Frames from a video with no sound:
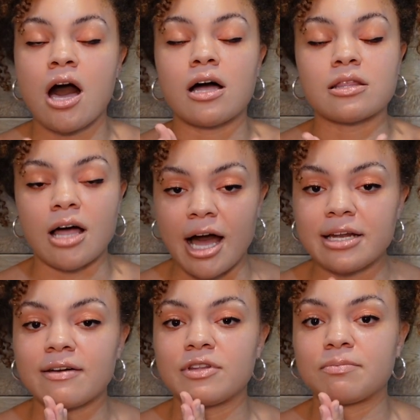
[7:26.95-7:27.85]
A
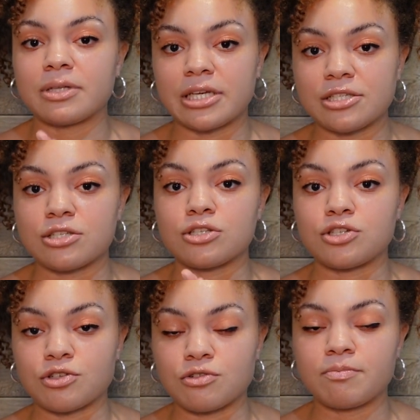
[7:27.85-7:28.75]
lot of the police
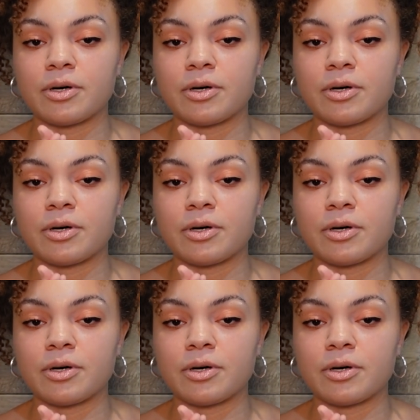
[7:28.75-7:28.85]
do